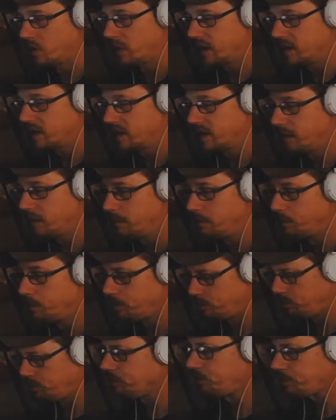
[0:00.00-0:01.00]
that
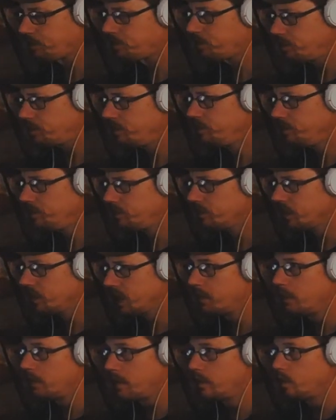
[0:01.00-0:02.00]

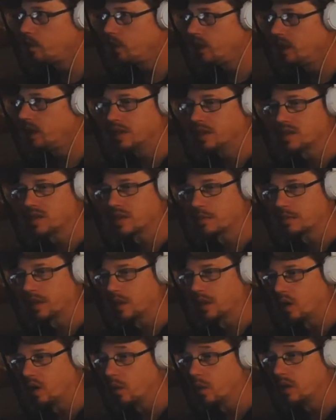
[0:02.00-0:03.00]
maybe we can get
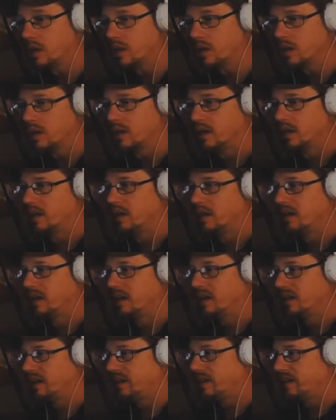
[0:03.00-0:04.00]
something going.
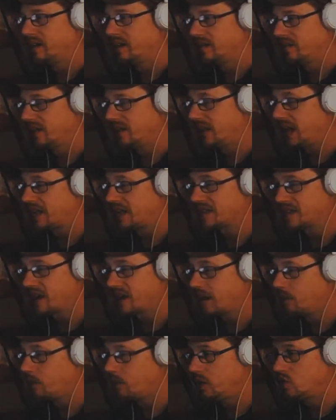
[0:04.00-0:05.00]
The last
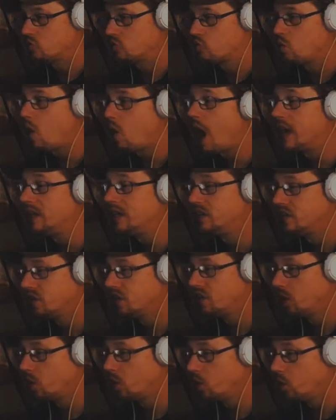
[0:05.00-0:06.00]
time we tried to
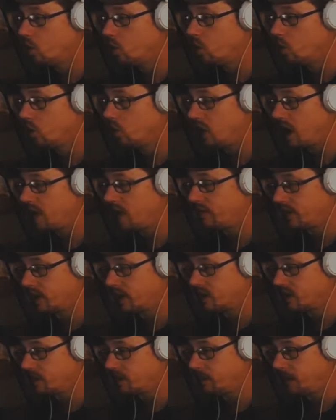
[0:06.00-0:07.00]
go live on
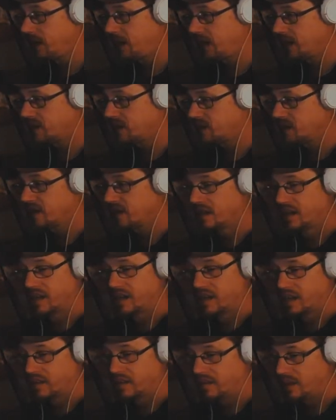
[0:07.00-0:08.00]
a subcast,
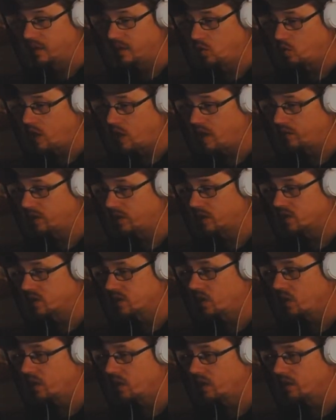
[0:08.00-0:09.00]
the graphics
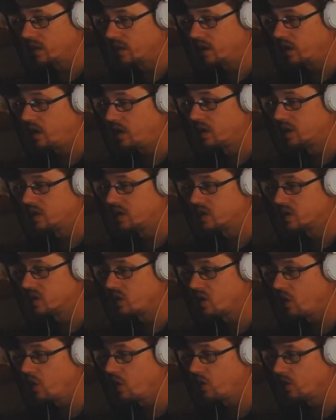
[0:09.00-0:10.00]
card
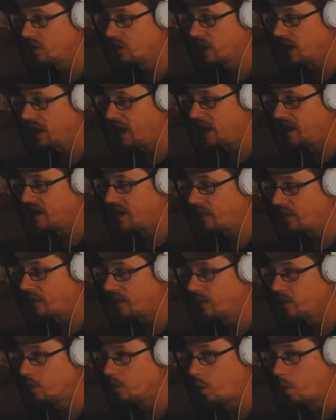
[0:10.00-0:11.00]
uninstalled and
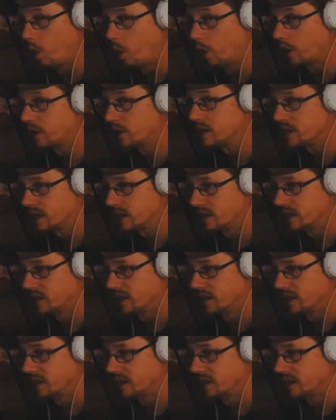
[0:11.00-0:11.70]
nothing worked.